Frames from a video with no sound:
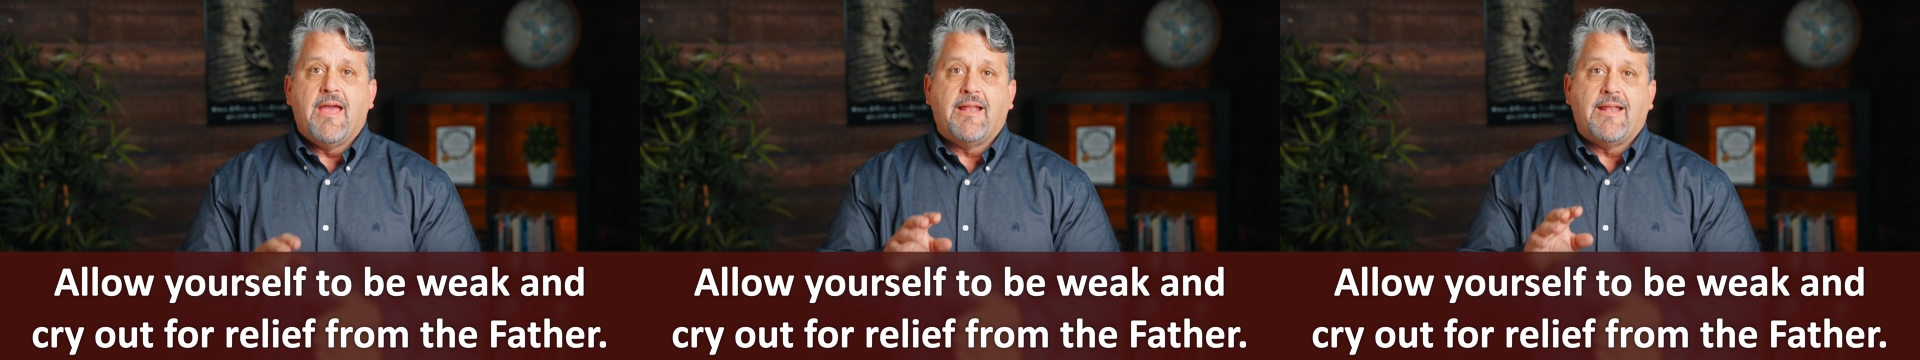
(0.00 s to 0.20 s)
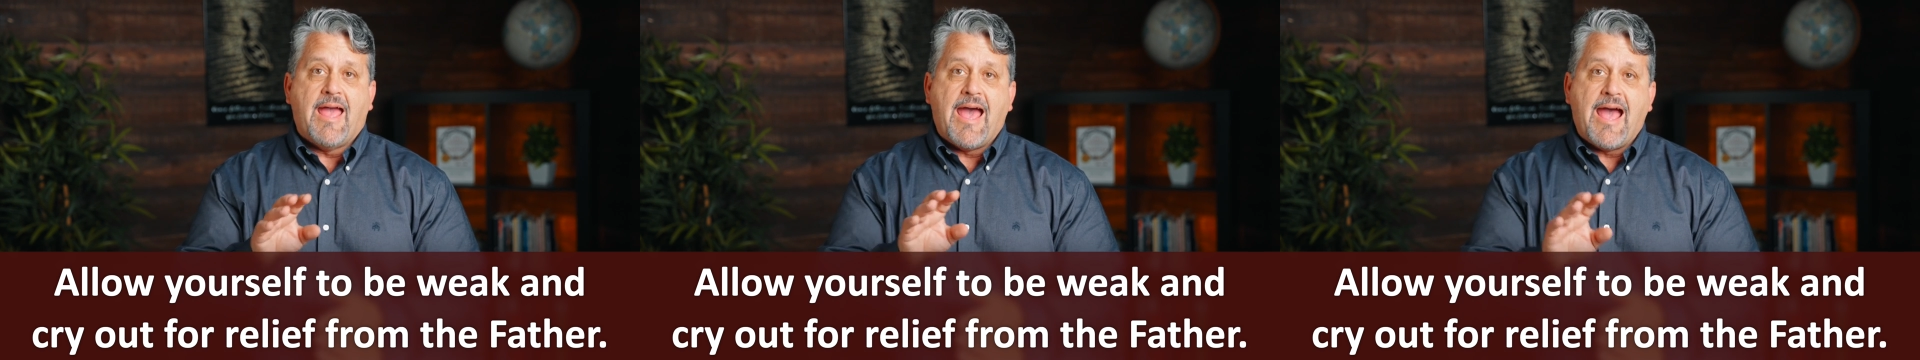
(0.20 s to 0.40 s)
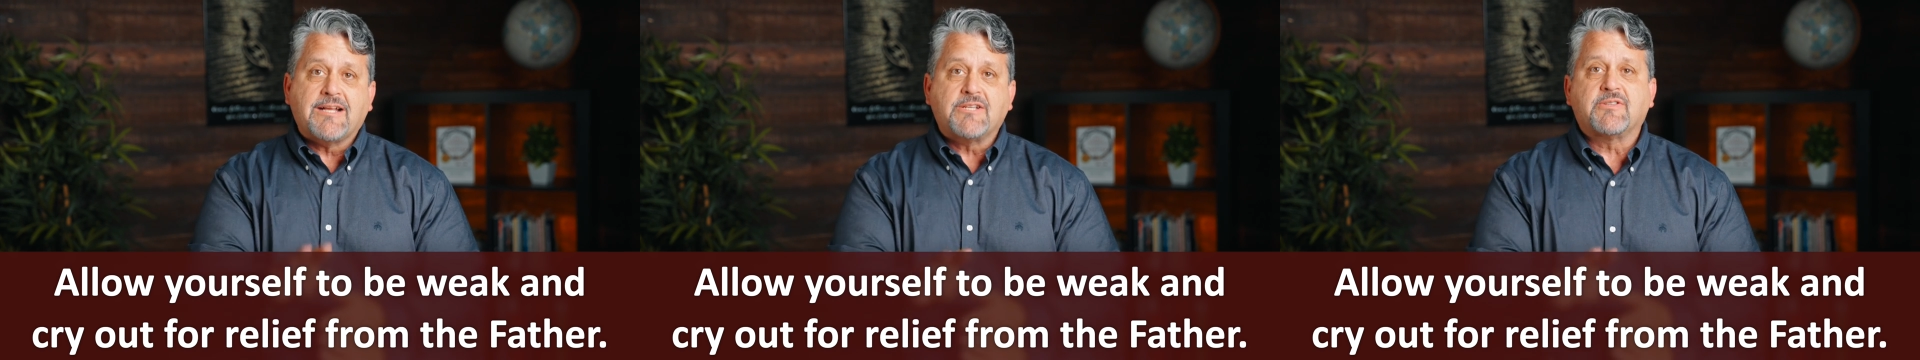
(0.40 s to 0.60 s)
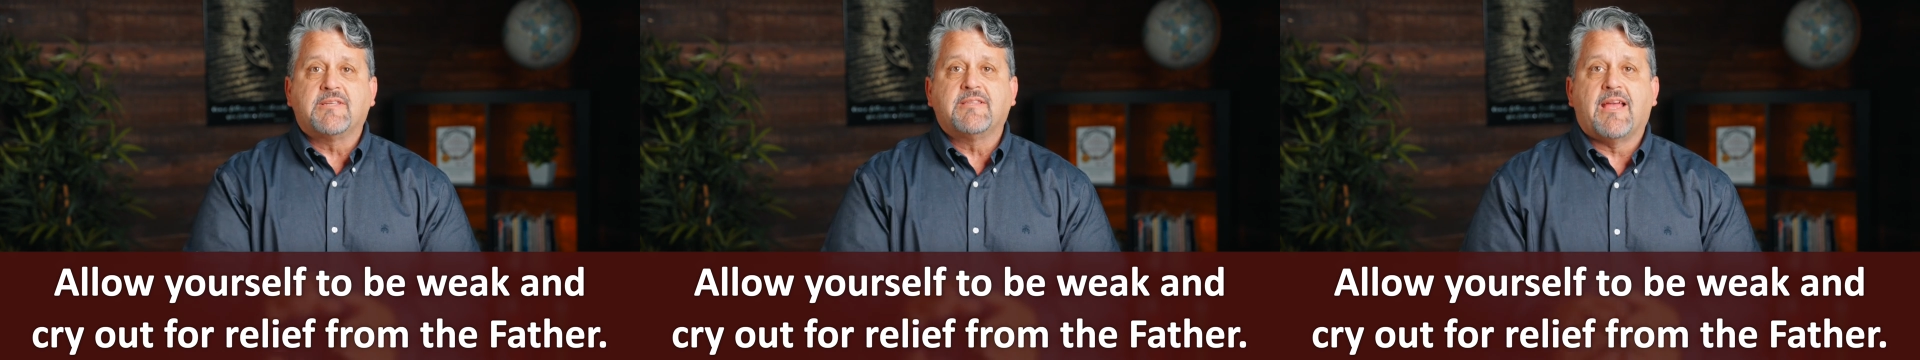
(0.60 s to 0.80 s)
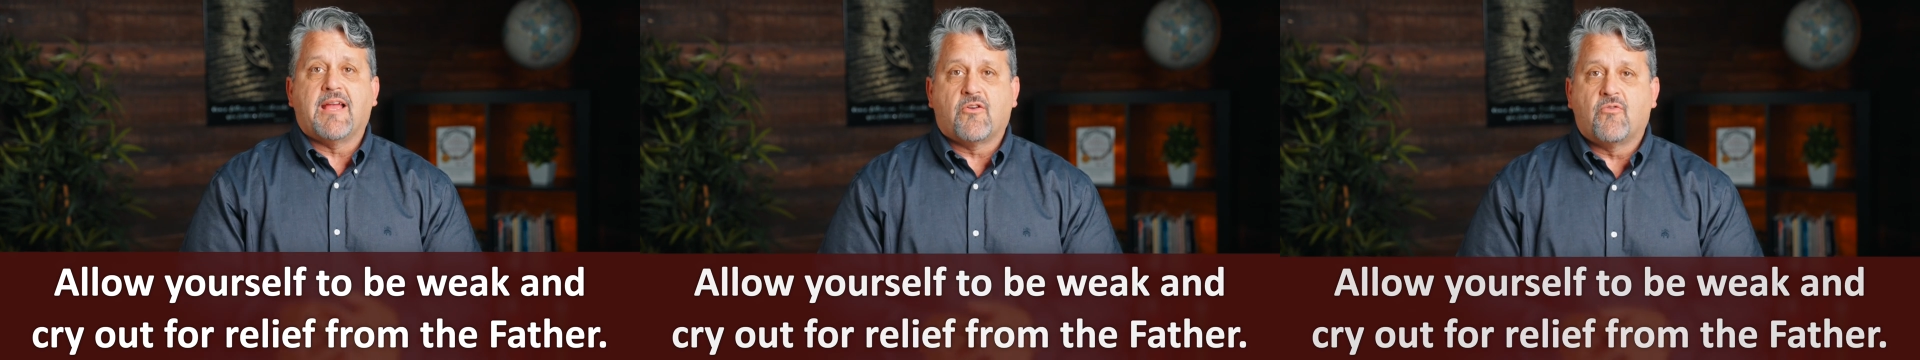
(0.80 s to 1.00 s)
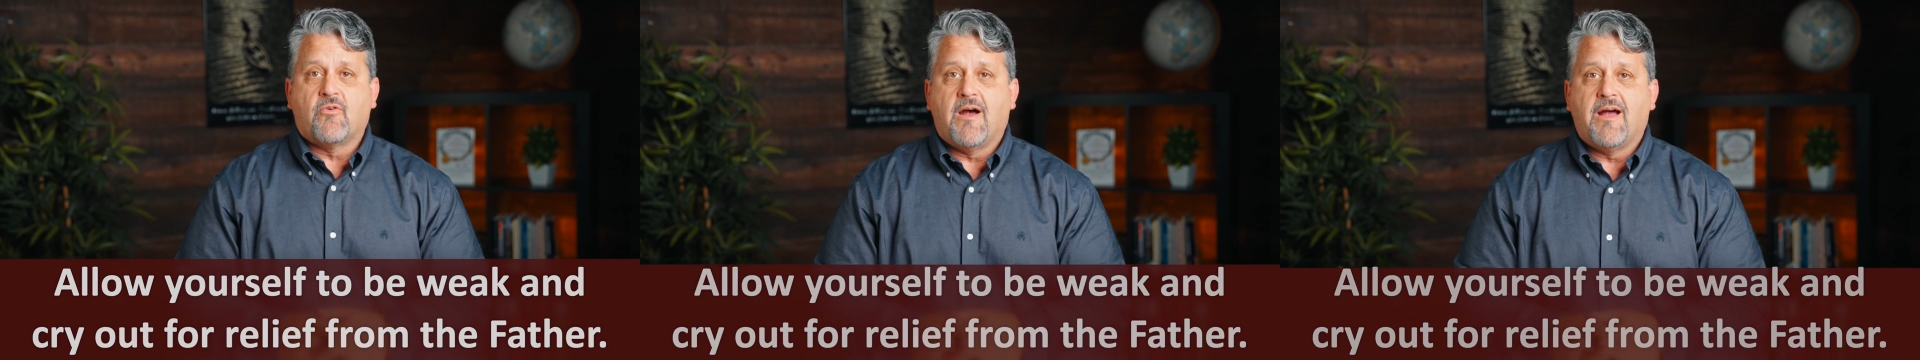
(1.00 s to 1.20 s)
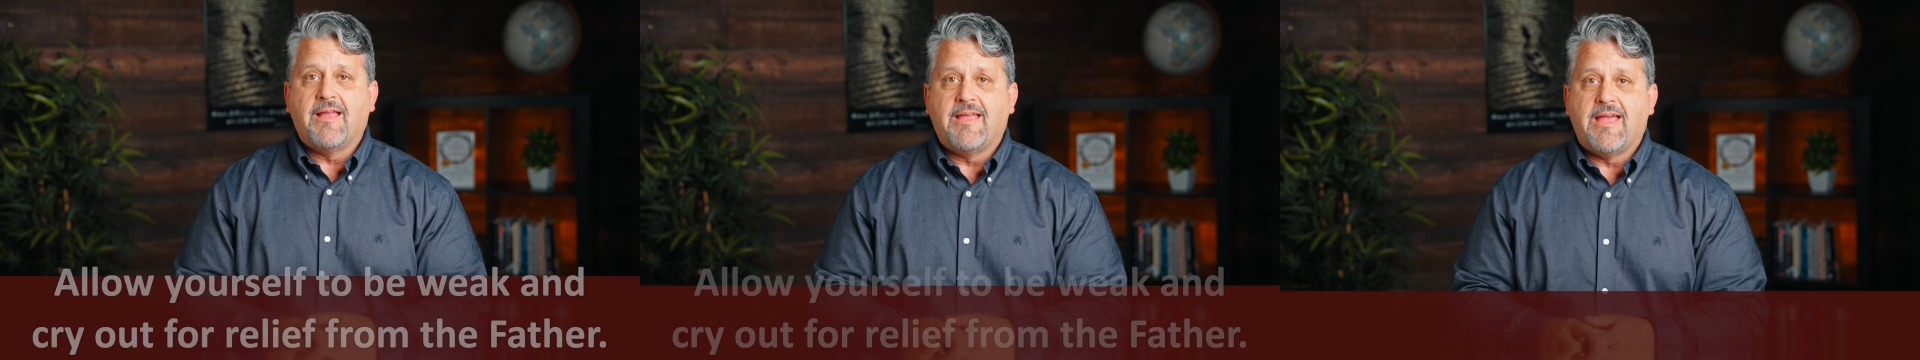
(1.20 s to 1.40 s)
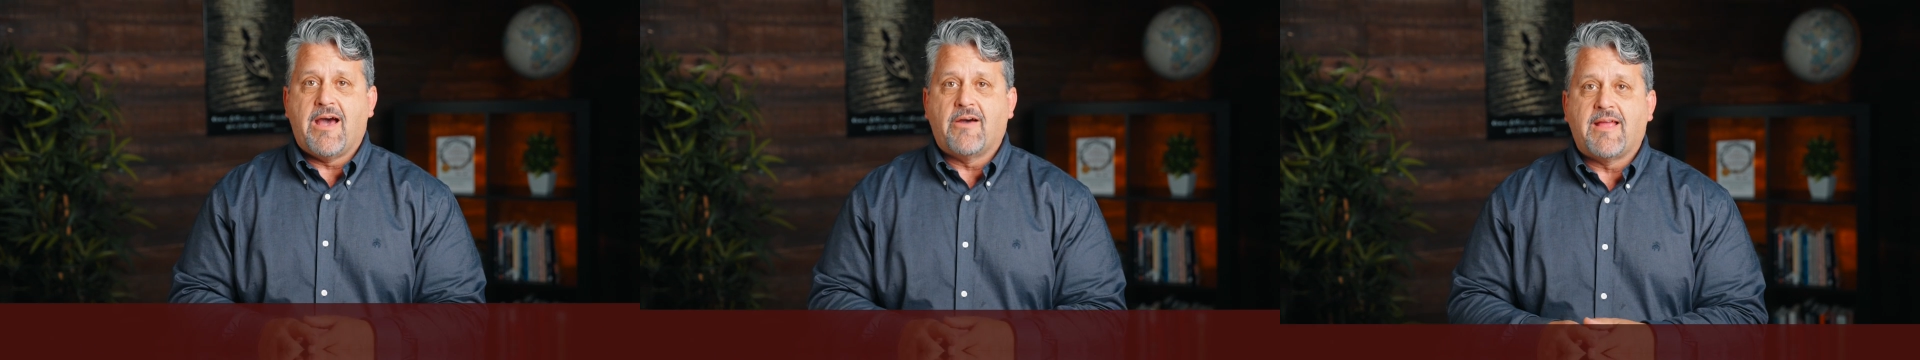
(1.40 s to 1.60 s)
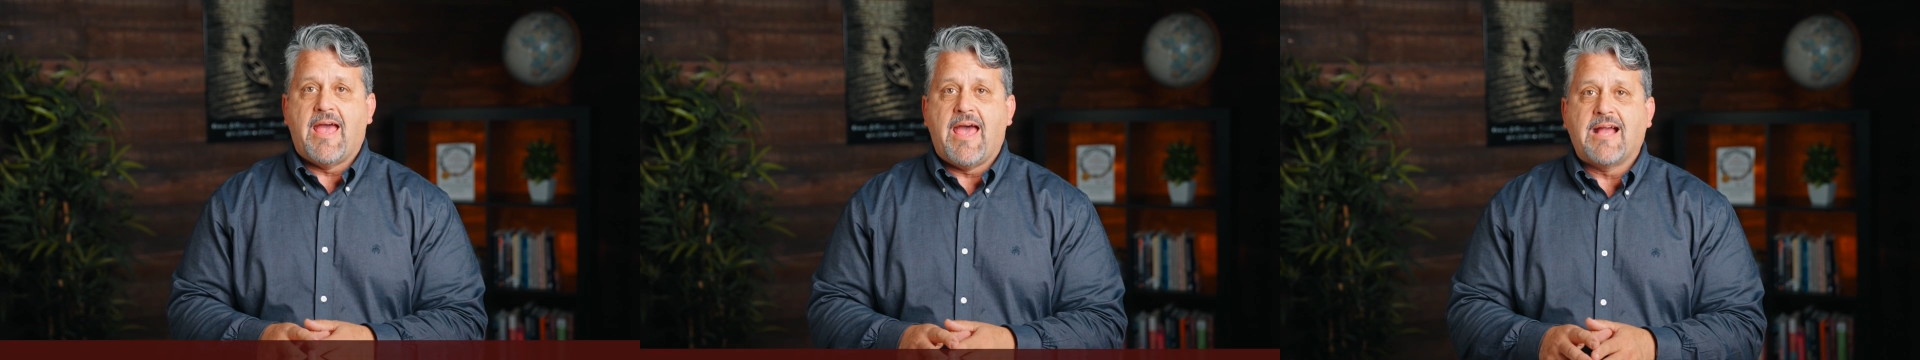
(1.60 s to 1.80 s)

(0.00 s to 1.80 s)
And actually, that crying out